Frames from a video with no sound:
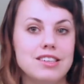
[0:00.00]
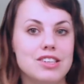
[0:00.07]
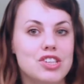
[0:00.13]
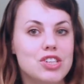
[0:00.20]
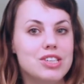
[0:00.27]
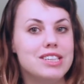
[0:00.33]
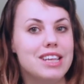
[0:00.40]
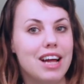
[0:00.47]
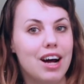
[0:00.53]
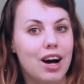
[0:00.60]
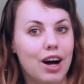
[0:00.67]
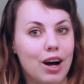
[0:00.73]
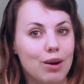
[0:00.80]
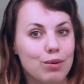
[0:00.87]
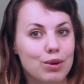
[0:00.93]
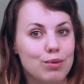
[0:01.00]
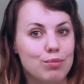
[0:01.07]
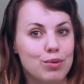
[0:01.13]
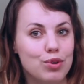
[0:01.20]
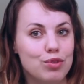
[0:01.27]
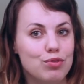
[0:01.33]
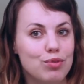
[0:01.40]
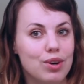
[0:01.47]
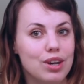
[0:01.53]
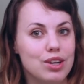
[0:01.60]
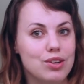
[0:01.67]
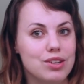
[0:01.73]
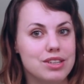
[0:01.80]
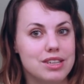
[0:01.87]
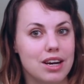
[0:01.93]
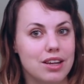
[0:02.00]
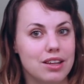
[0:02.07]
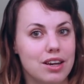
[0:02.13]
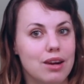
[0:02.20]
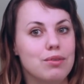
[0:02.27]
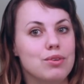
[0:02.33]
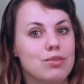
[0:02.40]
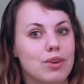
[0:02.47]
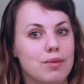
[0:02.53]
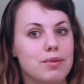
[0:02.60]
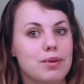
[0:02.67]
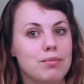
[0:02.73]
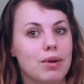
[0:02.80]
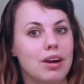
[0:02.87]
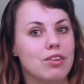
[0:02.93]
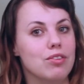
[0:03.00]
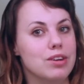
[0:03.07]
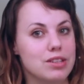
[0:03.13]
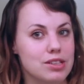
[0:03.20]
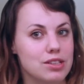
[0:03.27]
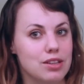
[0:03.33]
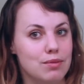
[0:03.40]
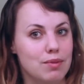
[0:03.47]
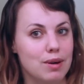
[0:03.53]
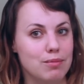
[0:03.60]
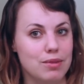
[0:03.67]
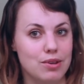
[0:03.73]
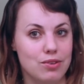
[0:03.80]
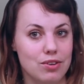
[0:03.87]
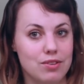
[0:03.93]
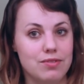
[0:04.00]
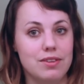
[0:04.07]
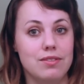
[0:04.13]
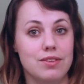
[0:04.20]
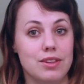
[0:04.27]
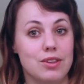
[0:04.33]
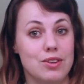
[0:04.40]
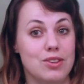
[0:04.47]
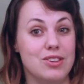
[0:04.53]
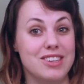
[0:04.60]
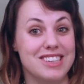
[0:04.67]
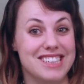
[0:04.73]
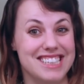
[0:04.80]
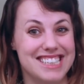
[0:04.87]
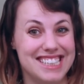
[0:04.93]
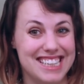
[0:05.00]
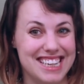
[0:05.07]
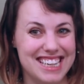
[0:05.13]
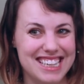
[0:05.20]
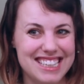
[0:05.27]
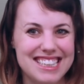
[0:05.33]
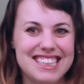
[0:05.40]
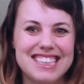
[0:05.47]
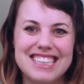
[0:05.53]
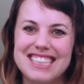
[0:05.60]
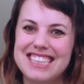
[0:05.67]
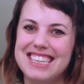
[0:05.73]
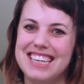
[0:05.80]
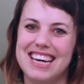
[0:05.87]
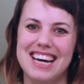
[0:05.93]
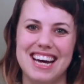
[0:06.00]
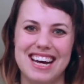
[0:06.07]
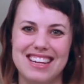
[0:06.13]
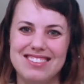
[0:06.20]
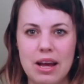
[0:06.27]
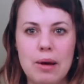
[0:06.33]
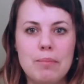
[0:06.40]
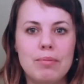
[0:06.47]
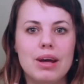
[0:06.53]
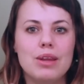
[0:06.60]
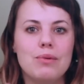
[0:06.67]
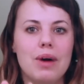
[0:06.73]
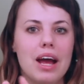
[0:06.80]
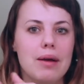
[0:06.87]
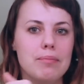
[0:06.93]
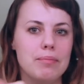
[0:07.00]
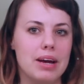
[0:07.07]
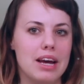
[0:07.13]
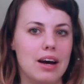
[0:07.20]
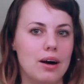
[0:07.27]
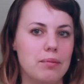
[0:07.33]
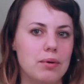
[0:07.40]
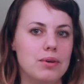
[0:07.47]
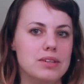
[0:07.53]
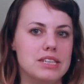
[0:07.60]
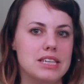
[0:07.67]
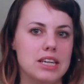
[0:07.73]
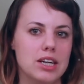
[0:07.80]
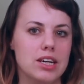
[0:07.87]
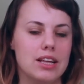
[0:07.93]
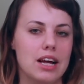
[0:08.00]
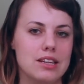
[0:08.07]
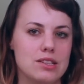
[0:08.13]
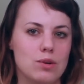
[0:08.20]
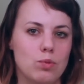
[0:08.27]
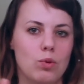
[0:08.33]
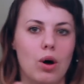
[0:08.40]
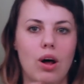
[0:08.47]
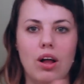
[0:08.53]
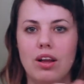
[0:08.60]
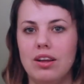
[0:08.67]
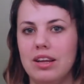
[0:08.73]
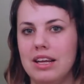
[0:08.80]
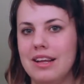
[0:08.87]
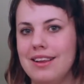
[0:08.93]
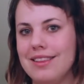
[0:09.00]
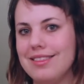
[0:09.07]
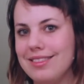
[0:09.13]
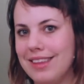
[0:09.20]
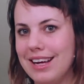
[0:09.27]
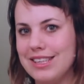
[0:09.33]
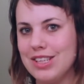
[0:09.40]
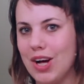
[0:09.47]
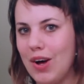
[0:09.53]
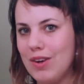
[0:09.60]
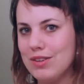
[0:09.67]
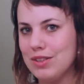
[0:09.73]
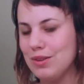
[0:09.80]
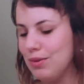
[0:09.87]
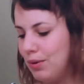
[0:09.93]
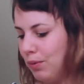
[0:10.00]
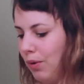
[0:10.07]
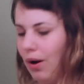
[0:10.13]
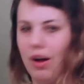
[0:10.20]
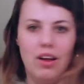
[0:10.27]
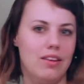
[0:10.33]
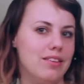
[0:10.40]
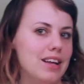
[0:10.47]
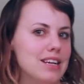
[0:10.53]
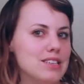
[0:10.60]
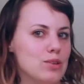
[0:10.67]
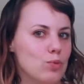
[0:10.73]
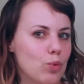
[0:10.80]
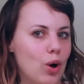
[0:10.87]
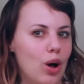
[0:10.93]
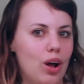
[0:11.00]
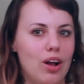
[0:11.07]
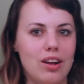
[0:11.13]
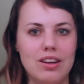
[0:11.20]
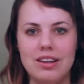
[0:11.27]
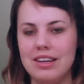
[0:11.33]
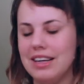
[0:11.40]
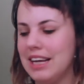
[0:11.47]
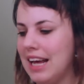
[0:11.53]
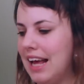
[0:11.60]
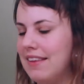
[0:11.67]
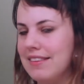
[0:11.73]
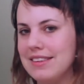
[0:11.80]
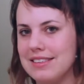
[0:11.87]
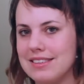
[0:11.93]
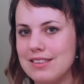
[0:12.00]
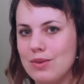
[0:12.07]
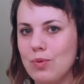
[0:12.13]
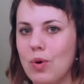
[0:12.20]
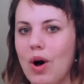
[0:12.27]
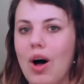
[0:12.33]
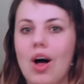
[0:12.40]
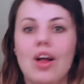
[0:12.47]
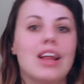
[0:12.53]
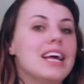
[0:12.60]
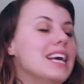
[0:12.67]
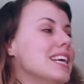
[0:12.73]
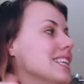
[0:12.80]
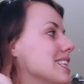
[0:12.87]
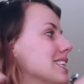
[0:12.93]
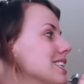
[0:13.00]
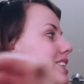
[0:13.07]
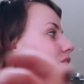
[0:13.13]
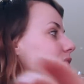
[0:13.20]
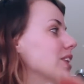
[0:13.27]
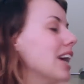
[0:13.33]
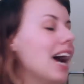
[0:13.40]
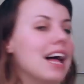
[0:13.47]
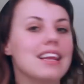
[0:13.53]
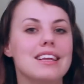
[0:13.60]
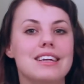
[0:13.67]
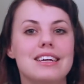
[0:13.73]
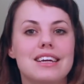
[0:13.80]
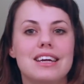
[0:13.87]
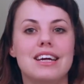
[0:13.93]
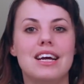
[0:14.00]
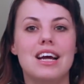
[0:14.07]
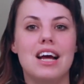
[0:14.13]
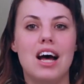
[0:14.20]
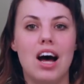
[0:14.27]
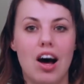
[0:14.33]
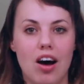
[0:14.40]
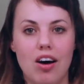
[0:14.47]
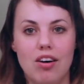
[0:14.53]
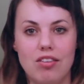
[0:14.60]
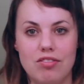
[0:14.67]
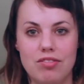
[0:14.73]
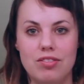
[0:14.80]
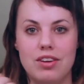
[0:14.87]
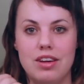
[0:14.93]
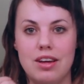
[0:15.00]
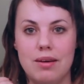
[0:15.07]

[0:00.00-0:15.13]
Did you see that awkward move where you could tell that I was rubbing my wrists on my midriff even though you couldn't see it? Yeah. By the way, my elbow is here. That's a wall. That's also a wall. That's a wall, and this is a wall. This is the reality of